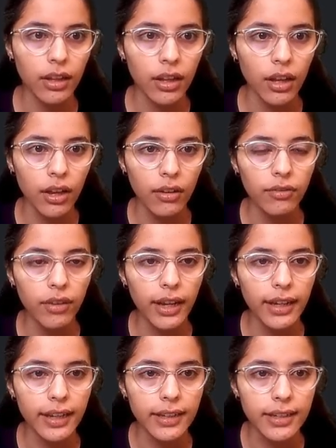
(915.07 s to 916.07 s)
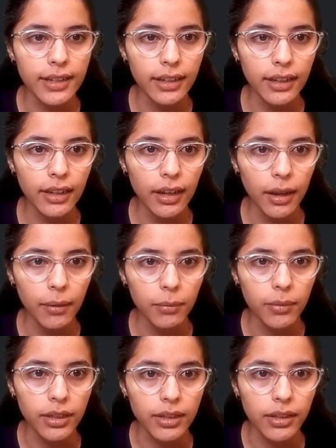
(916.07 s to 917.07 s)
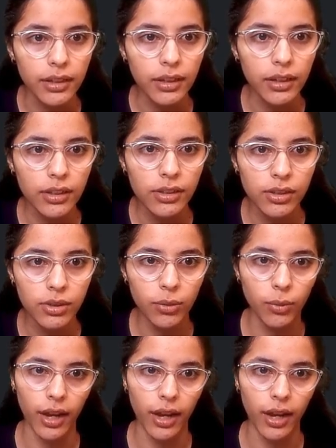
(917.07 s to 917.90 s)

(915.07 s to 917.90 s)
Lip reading: 180 meter square.